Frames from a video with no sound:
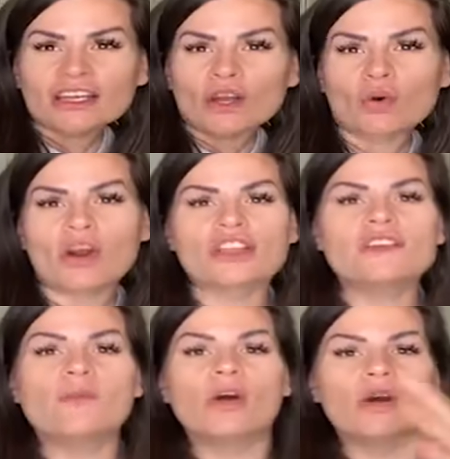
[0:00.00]
Or are
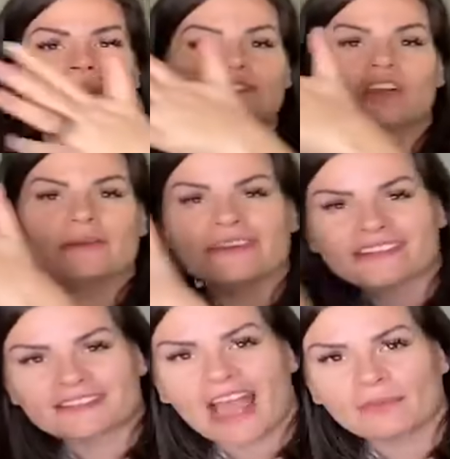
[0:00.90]
you more on what's already been
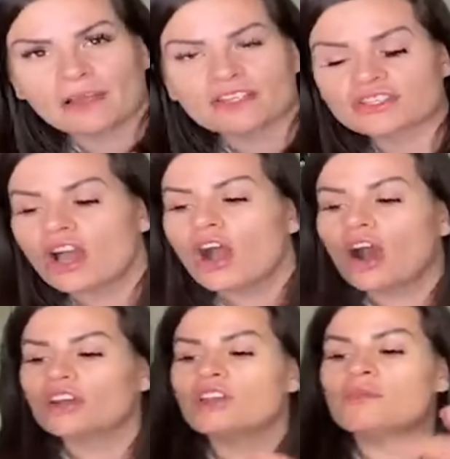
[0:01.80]
established?
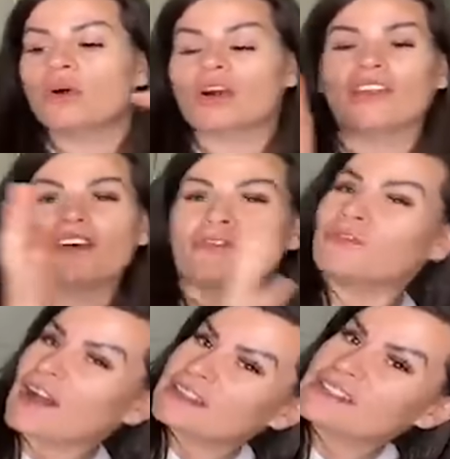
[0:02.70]
Are you more on the
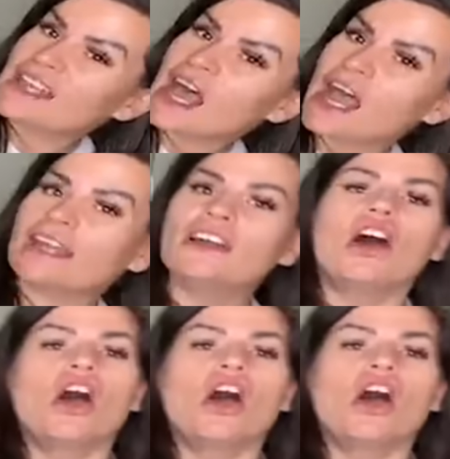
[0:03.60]
fun side?